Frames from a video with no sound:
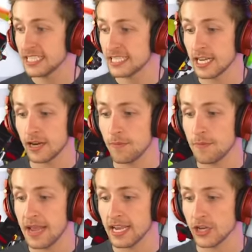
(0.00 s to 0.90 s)
is going to
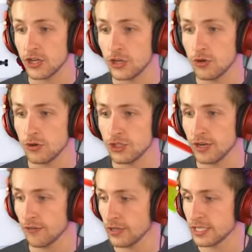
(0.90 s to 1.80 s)
make a huge
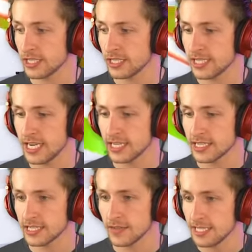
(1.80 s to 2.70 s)
difference.
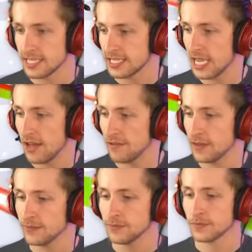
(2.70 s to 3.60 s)
Six,
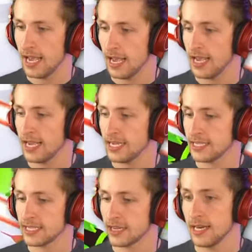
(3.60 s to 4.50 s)
seven,
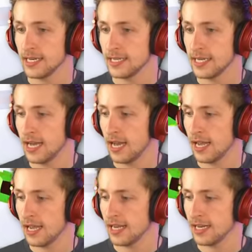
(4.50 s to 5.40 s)
eight,
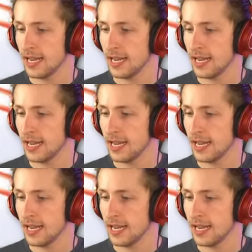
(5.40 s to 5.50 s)
nine,